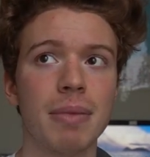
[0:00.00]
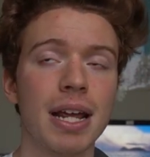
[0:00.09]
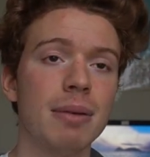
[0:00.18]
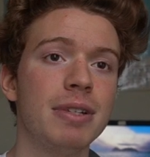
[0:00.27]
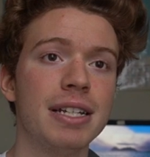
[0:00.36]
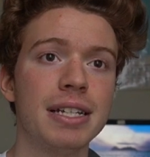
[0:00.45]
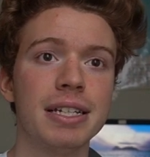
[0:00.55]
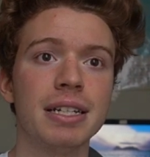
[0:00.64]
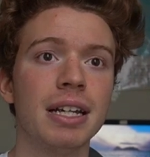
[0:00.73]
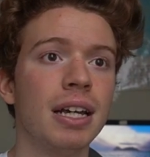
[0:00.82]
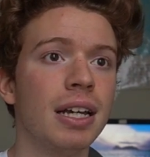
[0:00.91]

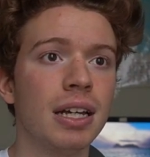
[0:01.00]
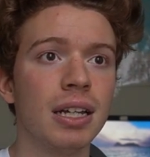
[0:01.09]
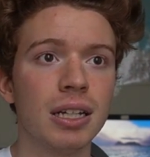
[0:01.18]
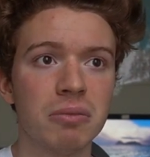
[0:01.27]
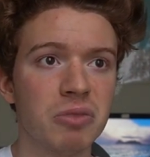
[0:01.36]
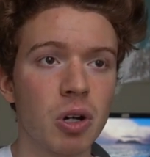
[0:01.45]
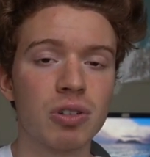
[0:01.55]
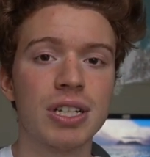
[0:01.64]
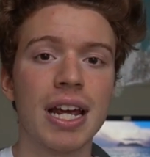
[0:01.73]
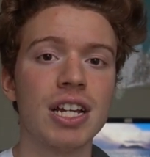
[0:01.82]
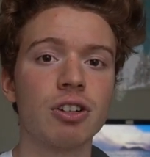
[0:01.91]
maybe those
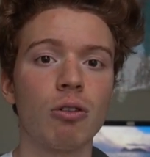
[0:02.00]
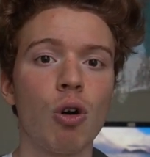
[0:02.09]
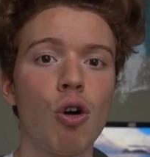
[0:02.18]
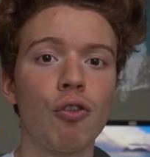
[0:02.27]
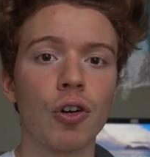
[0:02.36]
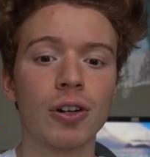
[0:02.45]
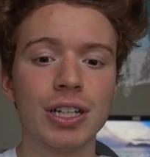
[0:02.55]
days are over?